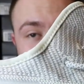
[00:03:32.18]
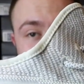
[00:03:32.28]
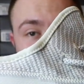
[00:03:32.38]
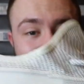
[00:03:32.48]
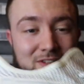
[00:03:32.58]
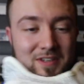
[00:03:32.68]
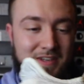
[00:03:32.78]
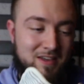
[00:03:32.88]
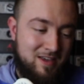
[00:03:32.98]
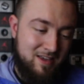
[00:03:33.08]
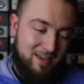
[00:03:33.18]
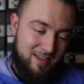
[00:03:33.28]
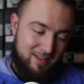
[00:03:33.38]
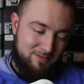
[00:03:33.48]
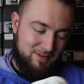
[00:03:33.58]
really look.
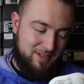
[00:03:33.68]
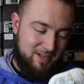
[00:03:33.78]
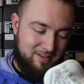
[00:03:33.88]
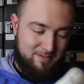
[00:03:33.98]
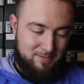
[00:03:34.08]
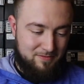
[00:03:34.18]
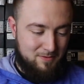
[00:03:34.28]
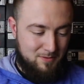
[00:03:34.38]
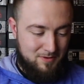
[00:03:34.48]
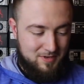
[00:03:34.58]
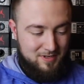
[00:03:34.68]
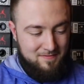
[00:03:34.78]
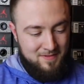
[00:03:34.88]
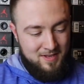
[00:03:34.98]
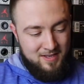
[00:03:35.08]
It is ridiculous. But of course,
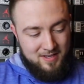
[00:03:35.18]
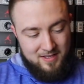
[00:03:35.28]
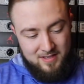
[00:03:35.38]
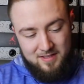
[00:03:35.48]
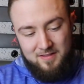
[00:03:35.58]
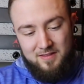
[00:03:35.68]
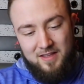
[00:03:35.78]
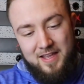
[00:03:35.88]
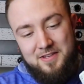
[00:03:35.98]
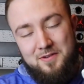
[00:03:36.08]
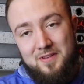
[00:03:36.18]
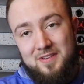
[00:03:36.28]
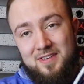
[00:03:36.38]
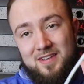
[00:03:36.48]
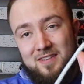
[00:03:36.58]
as you can
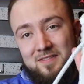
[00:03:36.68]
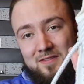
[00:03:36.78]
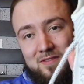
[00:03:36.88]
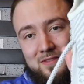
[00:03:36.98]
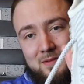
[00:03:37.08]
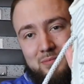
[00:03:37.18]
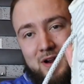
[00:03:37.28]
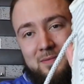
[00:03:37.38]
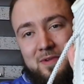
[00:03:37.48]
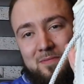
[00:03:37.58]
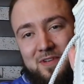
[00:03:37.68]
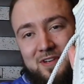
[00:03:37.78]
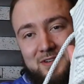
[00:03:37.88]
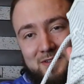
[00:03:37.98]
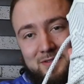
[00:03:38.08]
see, the prominent
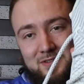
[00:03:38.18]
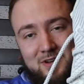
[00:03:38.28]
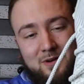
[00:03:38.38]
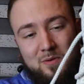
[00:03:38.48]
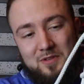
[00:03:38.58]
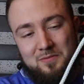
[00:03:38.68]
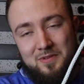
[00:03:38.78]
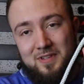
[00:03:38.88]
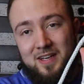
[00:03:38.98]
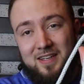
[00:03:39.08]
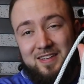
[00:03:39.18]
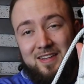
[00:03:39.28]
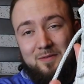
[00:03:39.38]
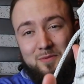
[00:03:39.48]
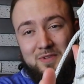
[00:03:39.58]
material is always really nice.
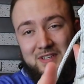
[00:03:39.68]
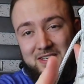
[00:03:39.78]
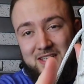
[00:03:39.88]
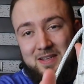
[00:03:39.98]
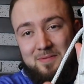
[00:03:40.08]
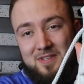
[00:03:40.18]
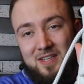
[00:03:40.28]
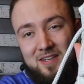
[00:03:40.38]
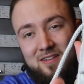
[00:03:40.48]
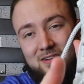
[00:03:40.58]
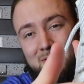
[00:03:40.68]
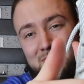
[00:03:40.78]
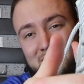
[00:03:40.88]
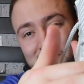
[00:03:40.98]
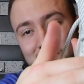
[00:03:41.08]
That really deep stitch that
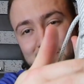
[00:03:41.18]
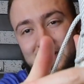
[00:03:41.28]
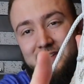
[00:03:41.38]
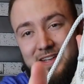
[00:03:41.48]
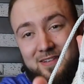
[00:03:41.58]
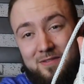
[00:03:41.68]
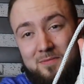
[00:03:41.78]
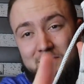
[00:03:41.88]
always goes right down the